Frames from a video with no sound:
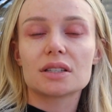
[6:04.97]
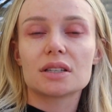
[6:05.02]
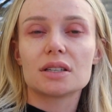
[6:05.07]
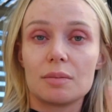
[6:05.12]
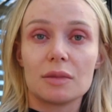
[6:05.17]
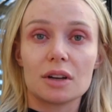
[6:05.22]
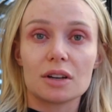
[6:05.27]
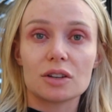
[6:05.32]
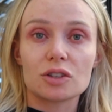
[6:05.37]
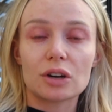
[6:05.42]

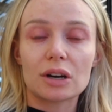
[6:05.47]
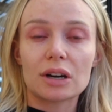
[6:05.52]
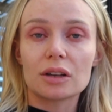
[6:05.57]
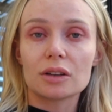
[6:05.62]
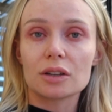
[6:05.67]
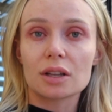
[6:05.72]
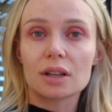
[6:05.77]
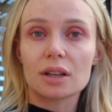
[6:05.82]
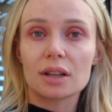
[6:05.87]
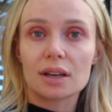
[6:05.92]
I'm not trying to
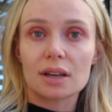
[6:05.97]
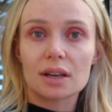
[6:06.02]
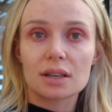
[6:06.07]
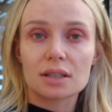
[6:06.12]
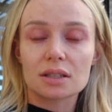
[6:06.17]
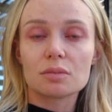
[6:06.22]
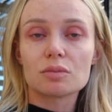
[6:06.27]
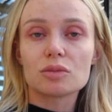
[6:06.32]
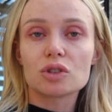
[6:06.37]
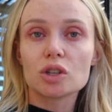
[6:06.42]
look like
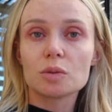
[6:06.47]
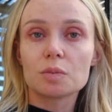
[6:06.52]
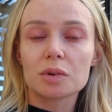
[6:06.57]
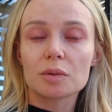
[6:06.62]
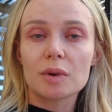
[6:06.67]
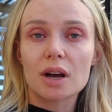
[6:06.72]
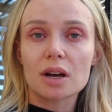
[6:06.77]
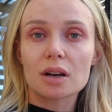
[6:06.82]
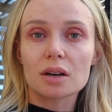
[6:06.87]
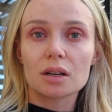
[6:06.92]
some
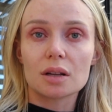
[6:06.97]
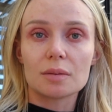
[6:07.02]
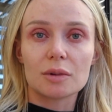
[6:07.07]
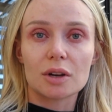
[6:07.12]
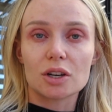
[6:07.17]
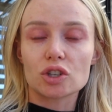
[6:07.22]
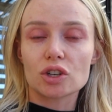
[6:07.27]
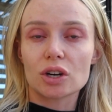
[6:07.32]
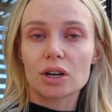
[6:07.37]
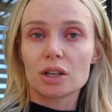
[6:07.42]
supermodel, I'm
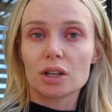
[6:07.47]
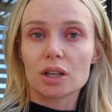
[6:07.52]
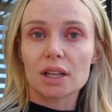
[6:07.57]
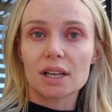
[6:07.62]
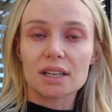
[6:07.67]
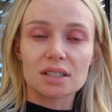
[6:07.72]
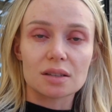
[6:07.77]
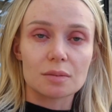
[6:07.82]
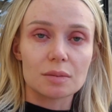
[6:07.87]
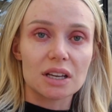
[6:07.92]
not trying to look
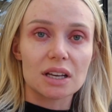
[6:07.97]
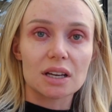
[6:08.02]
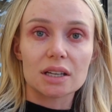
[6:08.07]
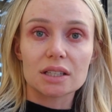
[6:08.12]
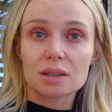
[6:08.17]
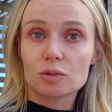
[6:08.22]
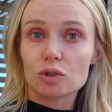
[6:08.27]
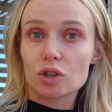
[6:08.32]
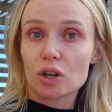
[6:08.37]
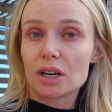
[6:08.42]
like somebody else,
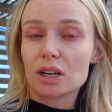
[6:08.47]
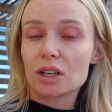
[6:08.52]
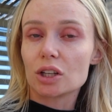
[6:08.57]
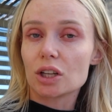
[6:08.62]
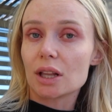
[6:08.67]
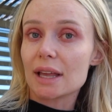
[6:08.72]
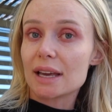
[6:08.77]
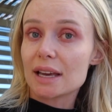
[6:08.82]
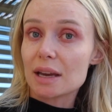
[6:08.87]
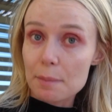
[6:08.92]
I'm trying to
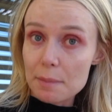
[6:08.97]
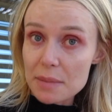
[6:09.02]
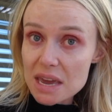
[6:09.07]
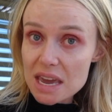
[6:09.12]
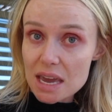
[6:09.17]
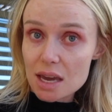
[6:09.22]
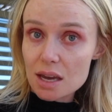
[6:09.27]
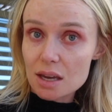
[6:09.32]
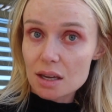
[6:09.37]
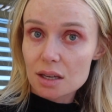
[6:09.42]
look like
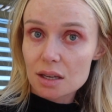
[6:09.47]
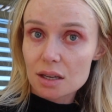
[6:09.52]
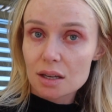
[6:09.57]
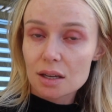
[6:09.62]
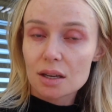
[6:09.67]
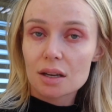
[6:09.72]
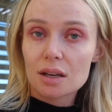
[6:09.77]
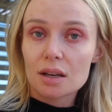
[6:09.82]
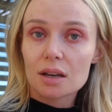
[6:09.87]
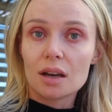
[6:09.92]
me
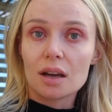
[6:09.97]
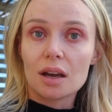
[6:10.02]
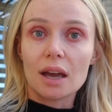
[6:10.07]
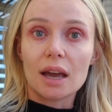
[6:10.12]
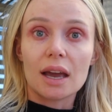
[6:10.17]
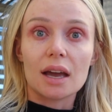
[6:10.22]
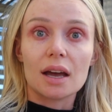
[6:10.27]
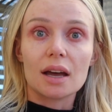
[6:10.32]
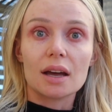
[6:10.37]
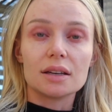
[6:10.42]

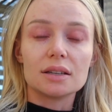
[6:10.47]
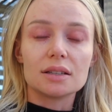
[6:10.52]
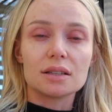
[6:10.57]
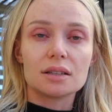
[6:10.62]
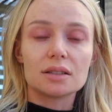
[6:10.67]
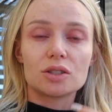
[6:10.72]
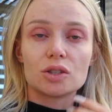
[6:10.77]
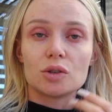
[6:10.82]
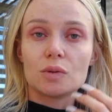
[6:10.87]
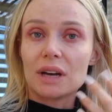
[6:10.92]
and
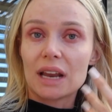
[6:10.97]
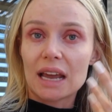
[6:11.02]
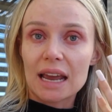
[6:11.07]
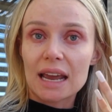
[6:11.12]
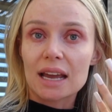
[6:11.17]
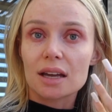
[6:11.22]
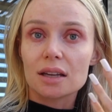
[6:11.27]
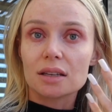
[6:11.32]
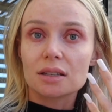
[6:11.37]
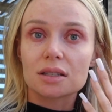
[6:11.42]
to
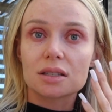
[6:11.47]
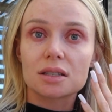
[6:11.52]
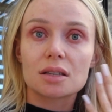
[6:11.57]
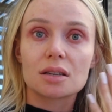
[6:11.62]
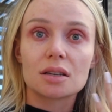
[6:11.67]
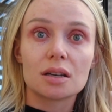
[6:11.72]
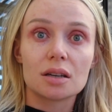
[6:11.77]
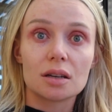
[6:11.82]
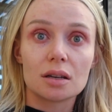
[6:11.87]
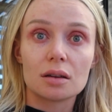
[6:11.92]
enhance
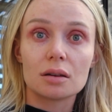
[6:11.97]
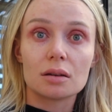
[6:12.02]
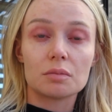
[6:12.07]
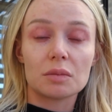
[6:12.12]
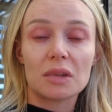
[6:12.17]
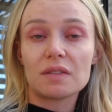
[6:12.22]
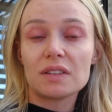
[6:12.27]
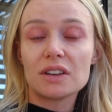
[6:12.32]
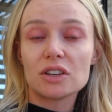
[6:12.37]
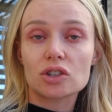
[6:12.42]

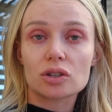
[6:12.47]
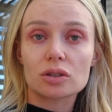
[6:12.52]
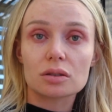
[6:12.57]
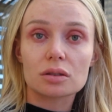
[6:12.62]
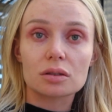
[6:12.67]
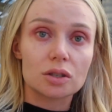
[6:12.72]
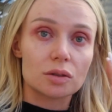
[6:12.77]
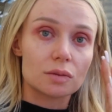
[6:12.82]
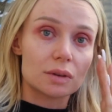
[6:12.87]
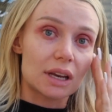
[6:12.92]
my
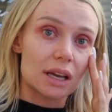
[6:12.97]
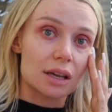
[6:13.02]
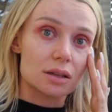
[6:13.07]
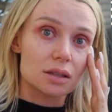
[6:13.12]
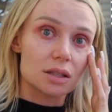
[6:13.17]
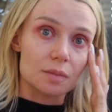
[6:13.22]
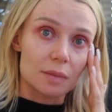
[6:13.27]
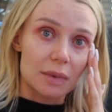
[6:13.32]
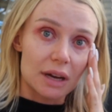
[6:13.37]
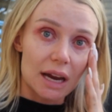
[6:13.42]
features, to
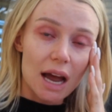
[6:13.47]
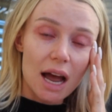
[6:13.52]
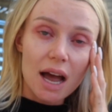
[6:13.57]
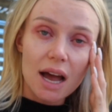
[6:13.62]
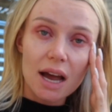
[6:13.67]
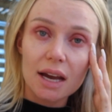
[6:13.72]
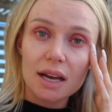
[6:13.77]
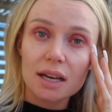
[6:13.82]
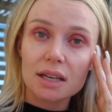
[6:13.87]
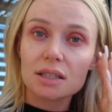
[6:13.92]
enhance my
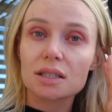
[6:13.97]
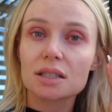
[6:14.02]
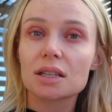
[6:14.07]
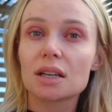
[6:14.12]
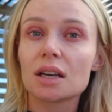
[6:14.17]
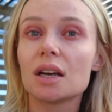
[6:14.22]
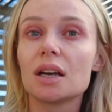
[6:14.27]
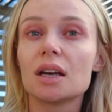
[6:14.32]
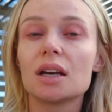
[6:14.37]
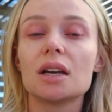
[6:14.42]
eyes,
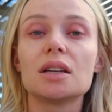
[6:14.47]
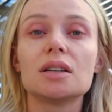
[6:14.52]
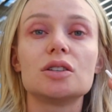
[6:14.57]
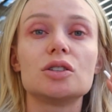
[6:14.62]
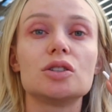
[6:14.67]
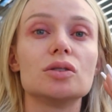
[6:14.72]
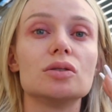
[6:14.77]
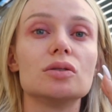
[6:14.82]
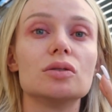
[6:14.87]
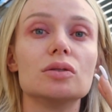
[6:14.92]

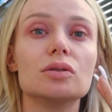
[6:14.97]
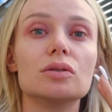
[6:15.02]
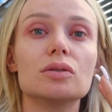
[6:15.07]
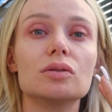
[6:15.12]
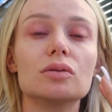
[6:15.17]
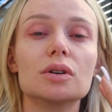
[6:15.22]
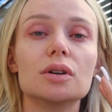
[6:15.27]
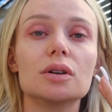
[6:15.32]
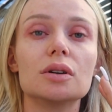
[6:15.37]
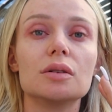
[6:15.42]

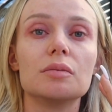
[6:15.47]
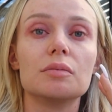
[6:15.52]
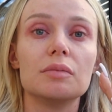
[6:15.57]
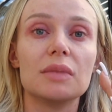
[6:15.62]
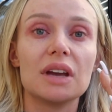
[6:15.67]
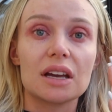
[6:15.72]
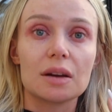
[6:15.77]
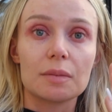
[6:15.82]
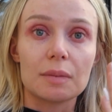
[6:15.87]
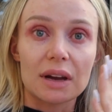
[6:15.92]
to
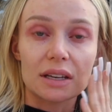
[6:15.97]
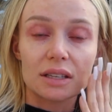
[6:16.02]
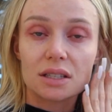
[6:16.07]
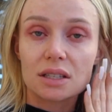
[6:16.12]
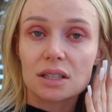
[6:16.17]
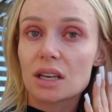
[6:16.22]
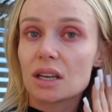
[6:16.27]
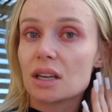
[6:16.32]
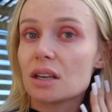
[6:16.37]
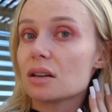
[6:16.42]
make my
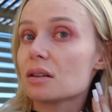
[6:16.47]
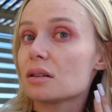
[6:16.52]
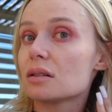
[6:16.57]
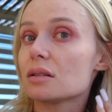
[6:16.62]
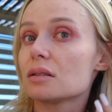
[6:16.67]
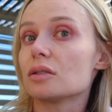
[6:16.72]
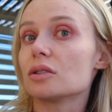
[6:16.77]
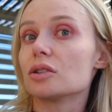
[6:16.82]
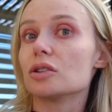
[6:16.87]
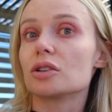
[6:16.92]

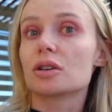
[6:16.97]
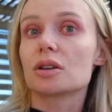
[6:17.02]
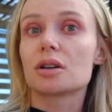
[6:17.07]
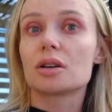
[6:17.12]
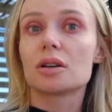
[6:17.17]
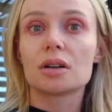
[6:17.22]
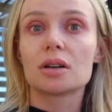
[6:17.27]
skin look